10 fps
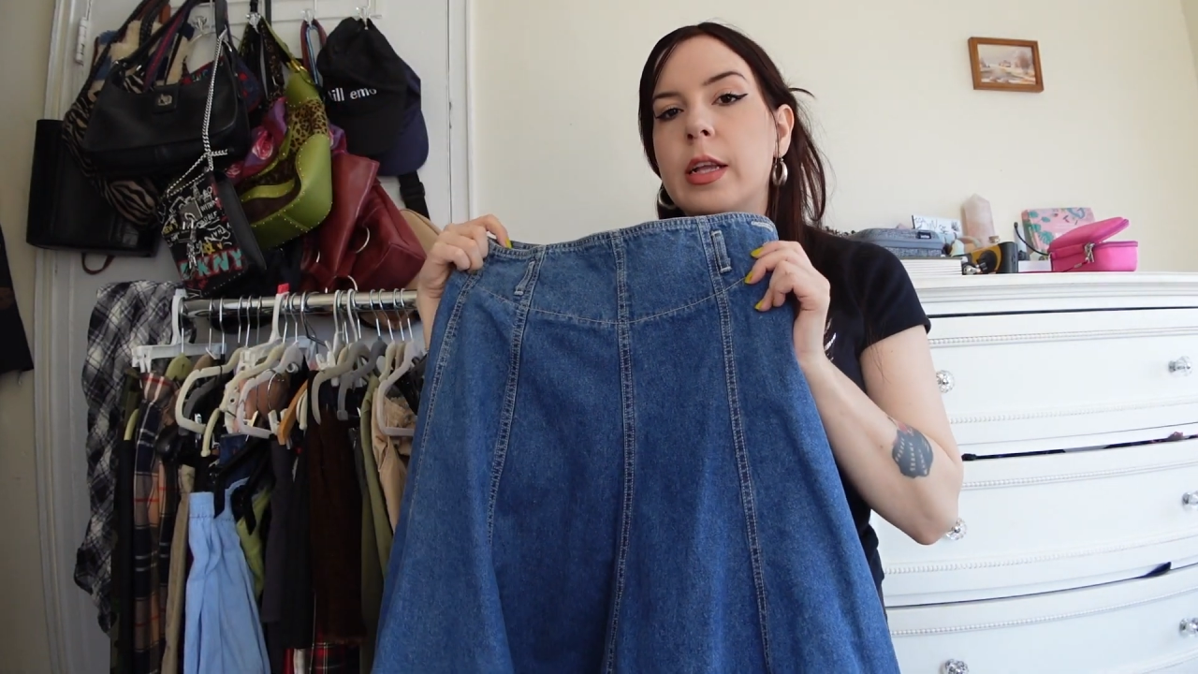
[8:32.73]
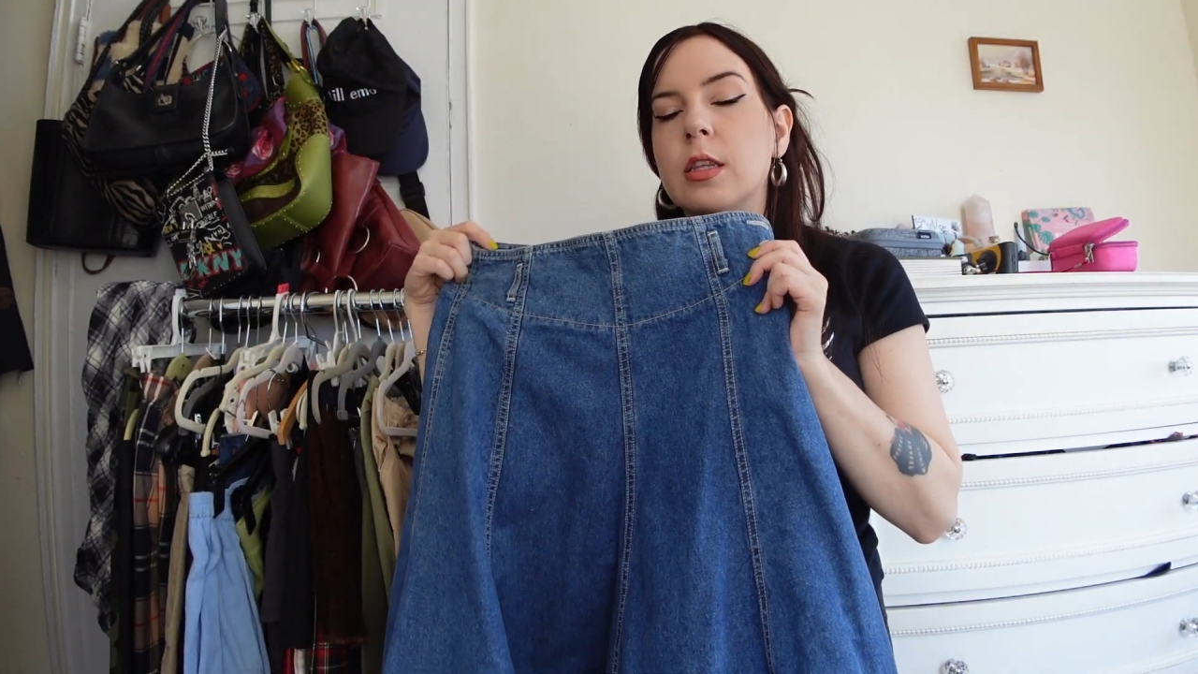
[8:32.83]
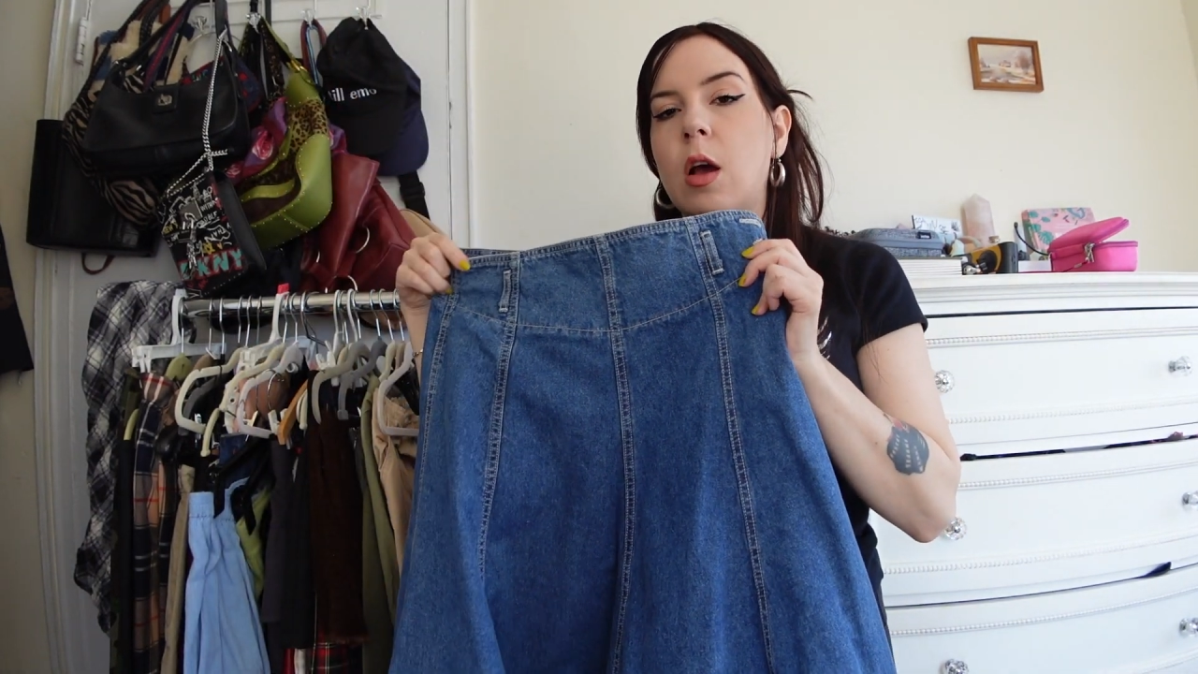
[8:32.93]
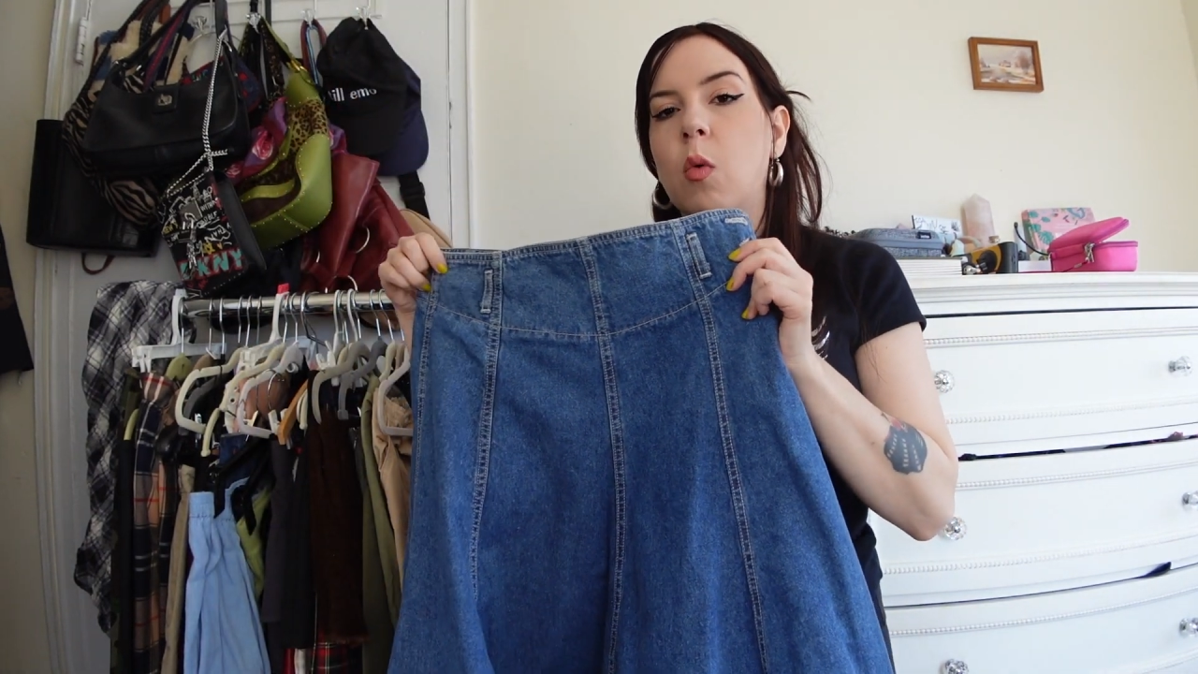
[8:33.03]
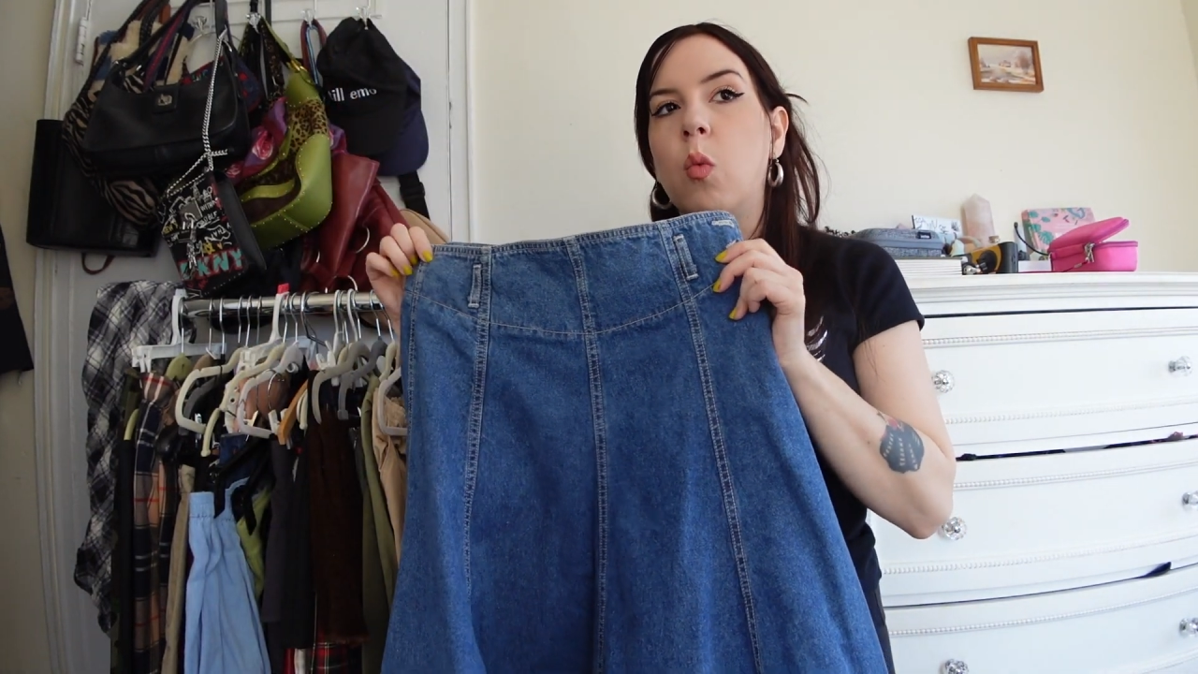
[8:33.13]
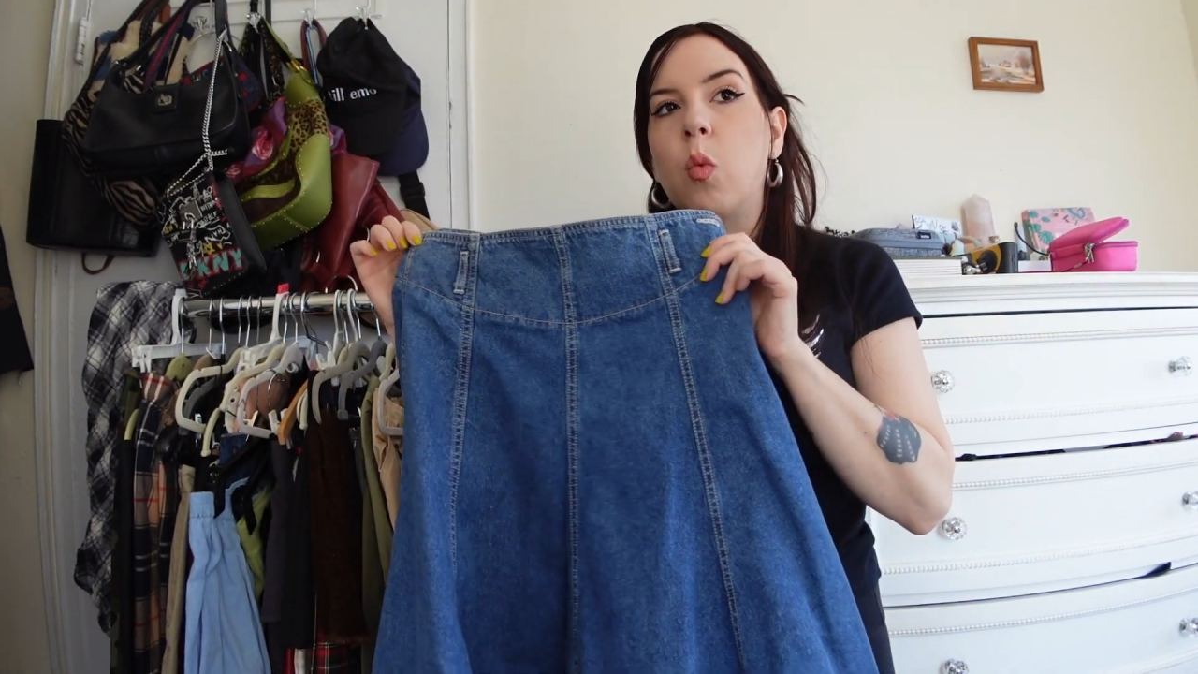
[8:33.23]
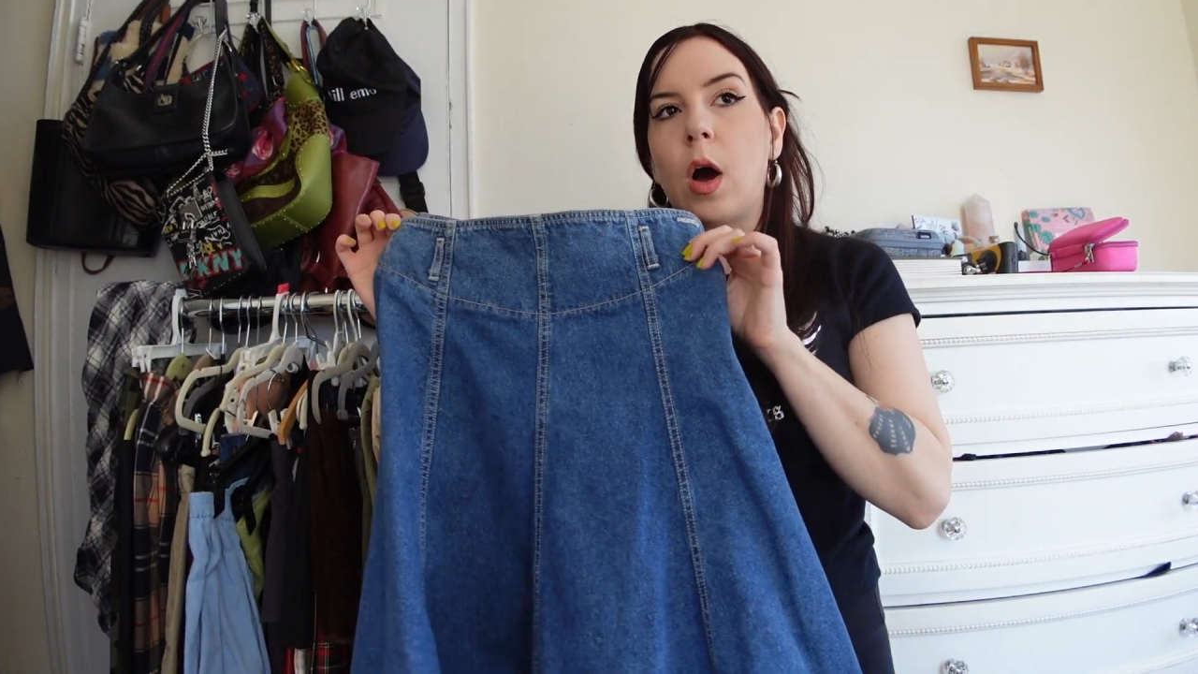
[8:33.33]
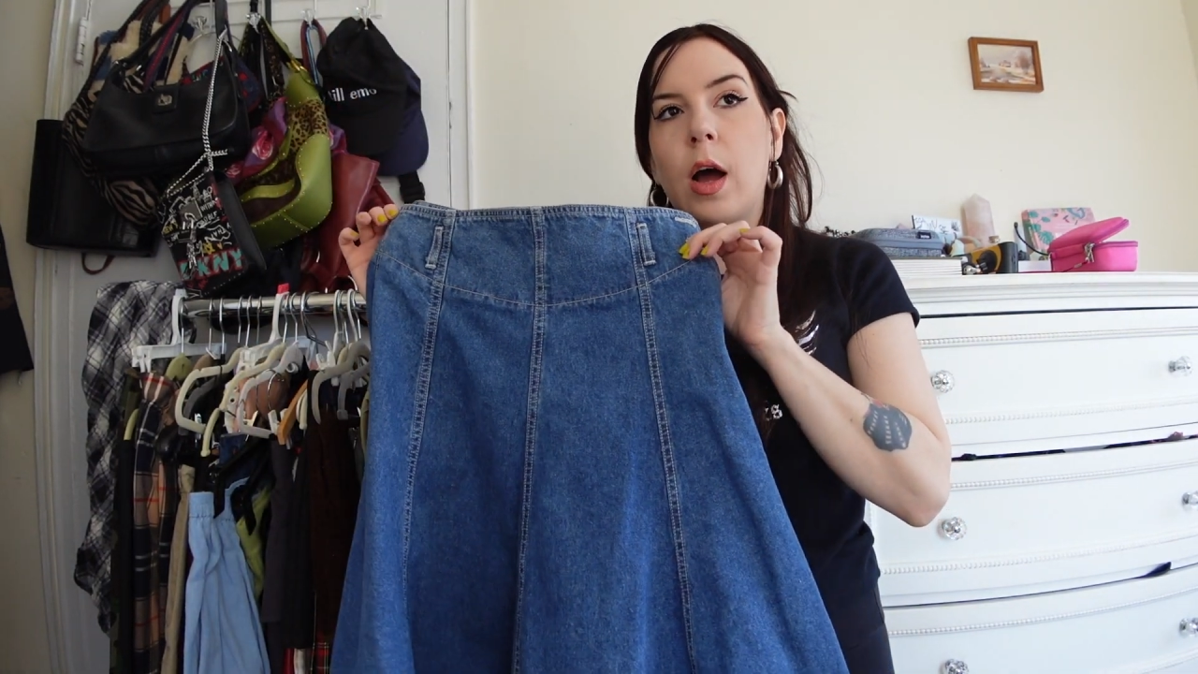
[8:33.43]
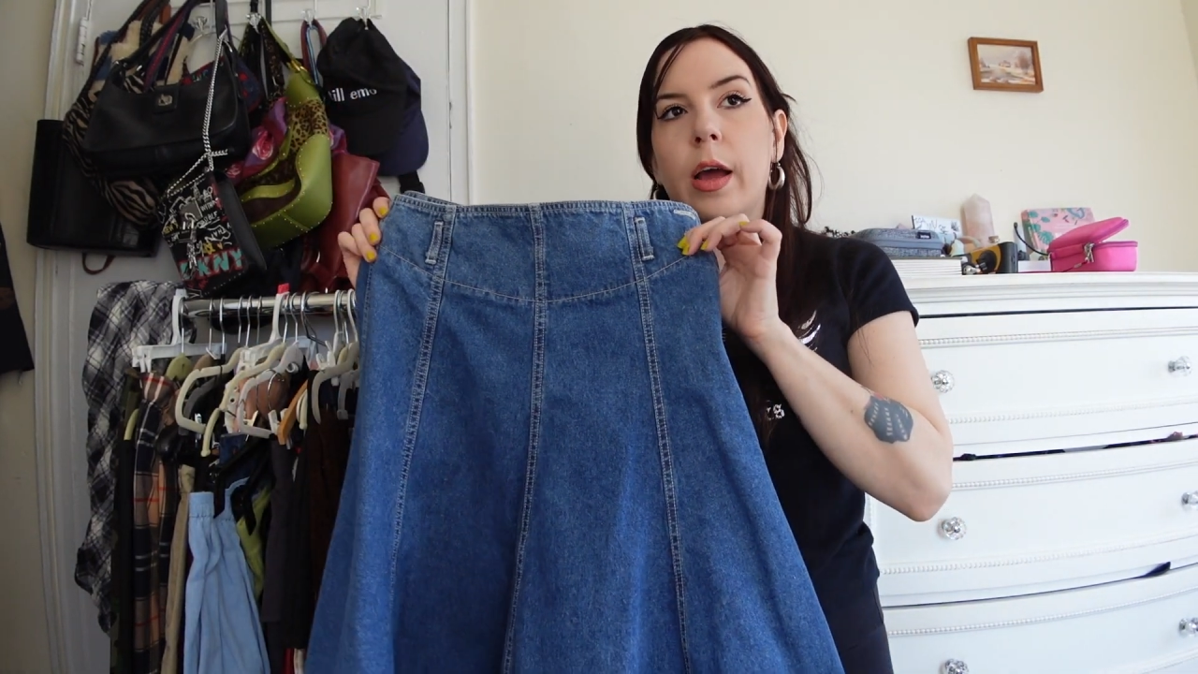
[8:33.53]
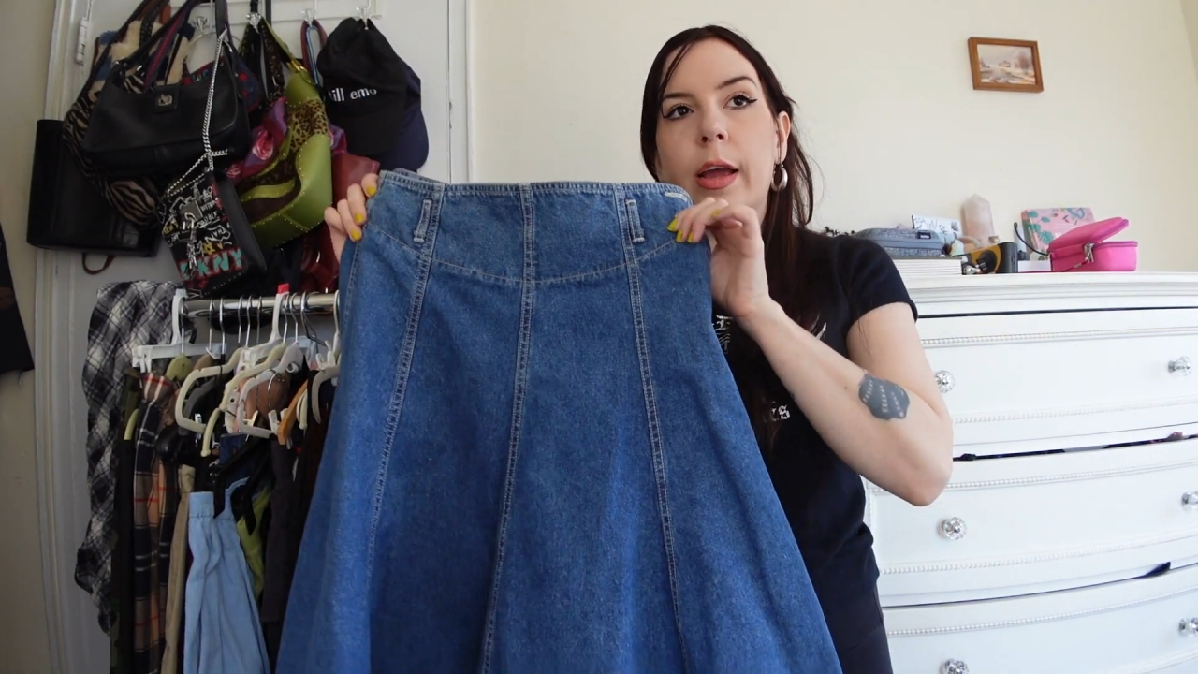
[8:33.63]
It's a
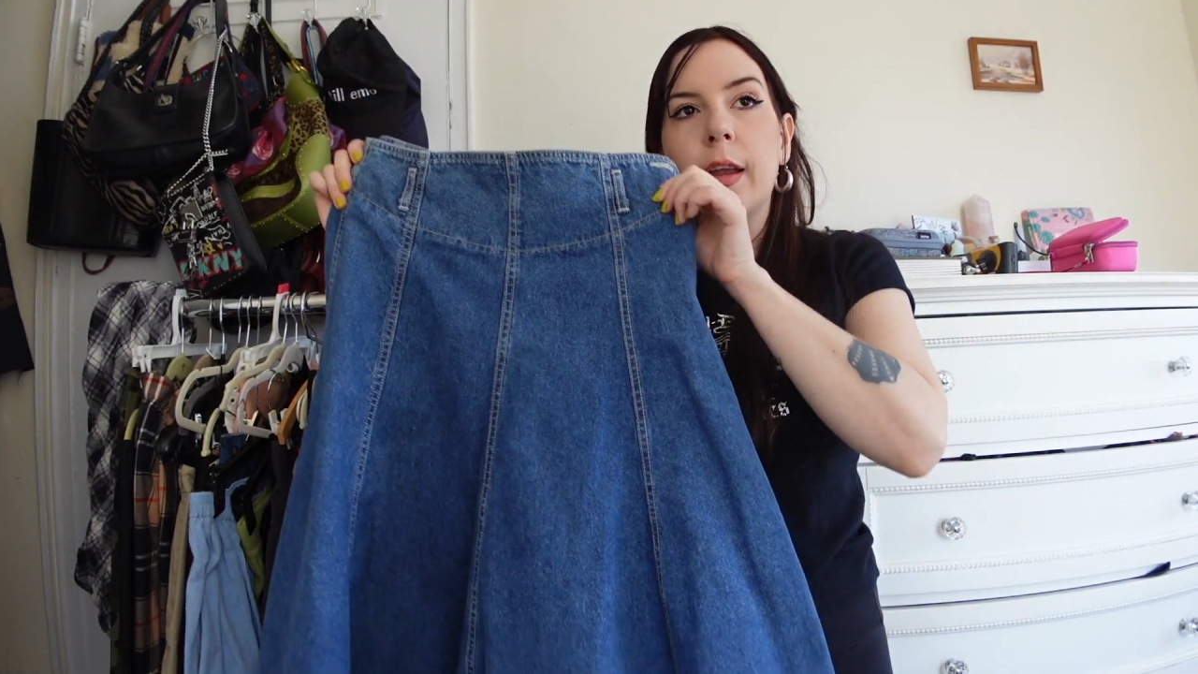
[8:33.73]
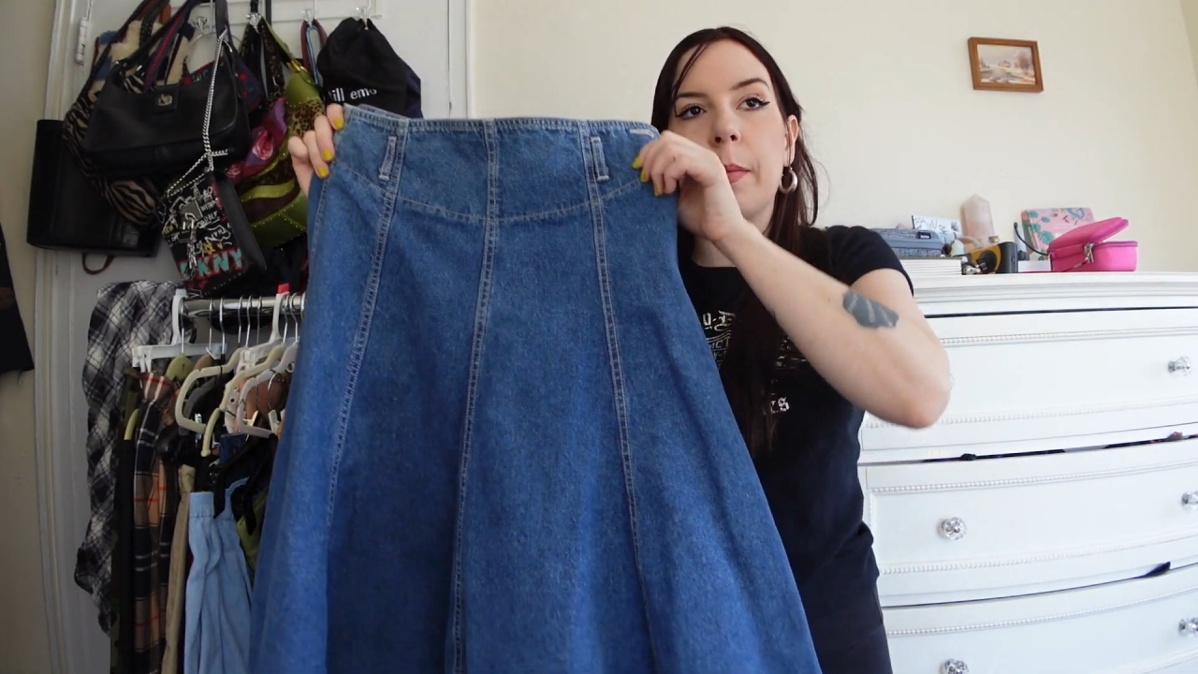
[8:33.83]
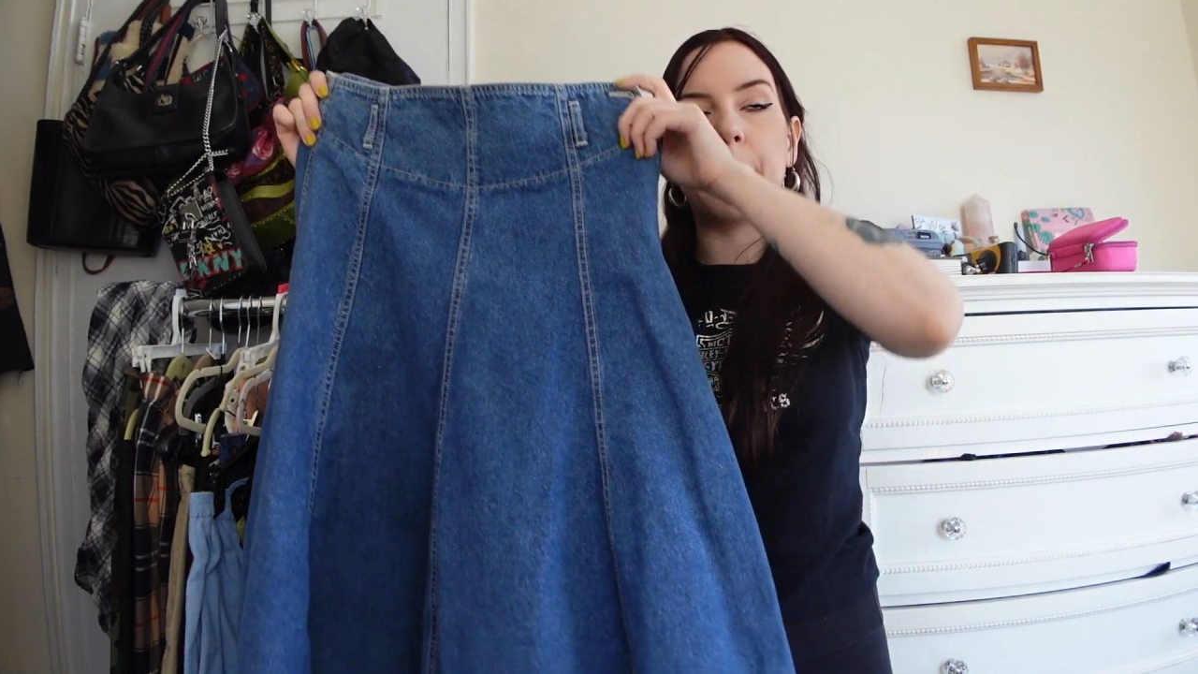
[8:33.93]
wide